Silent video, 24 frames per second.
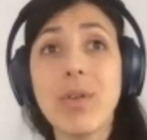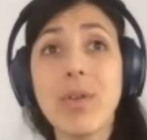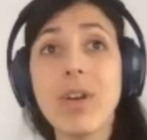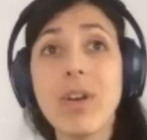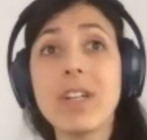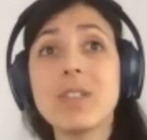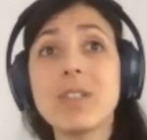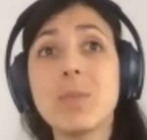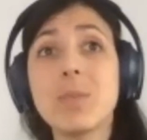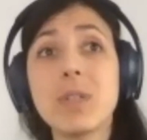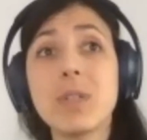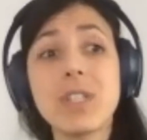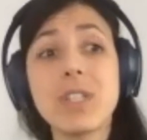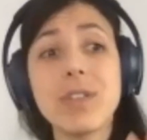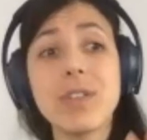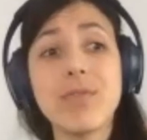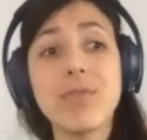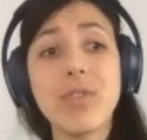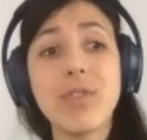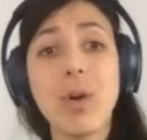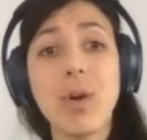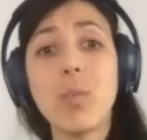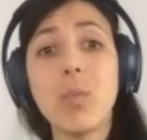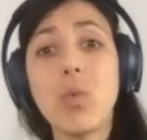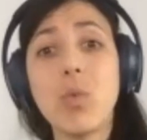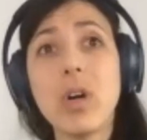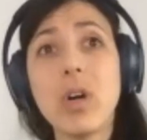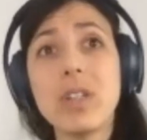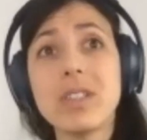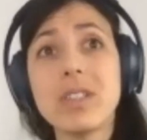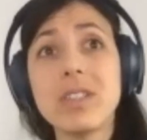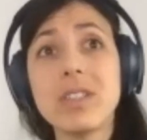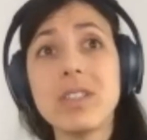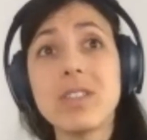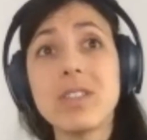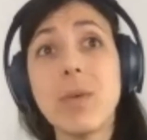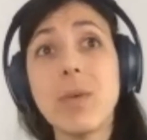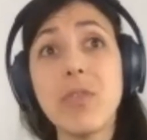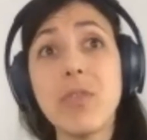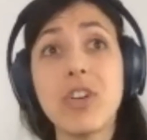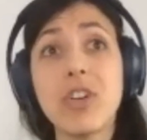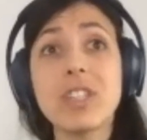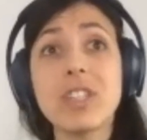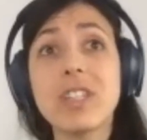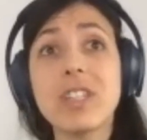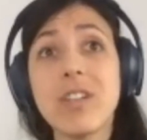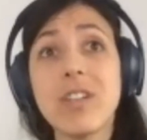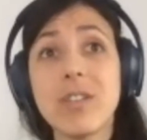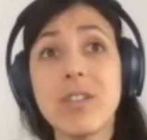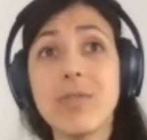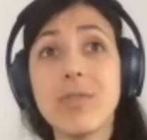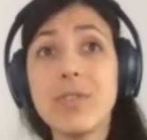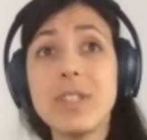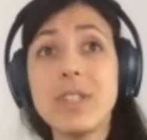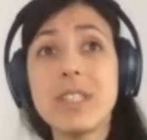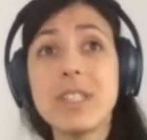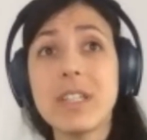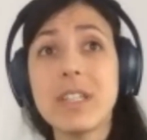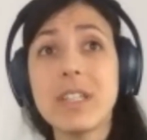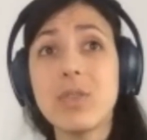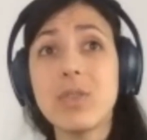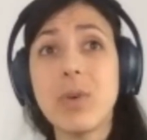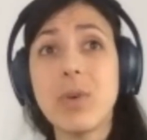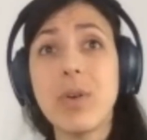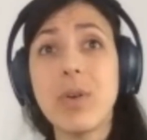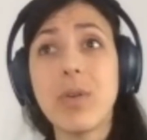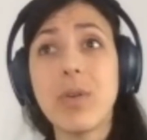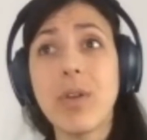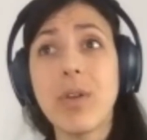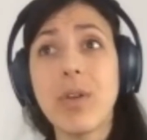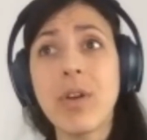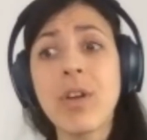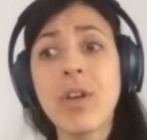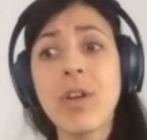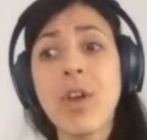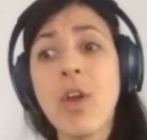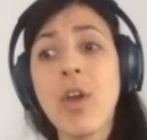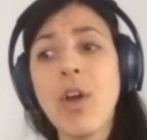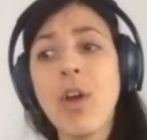and especially from one sub-vertical of fintech to another.